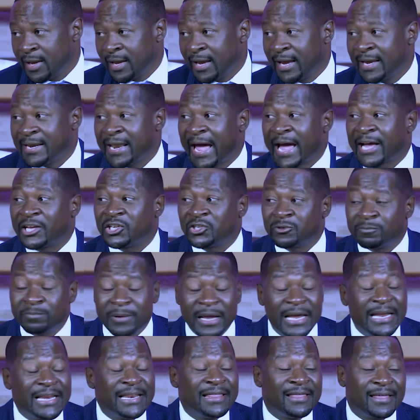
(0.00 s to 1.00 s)
And I
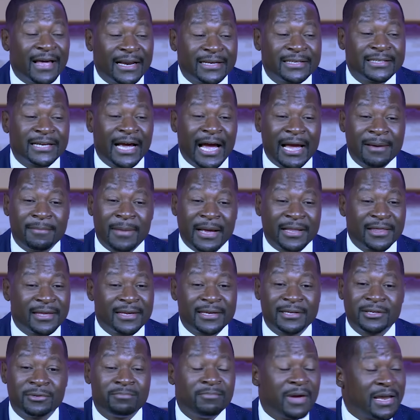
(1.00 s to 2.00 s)
explained that time, I
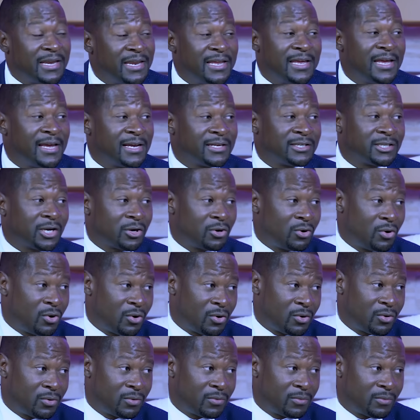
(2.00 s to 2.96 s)
think many years ago,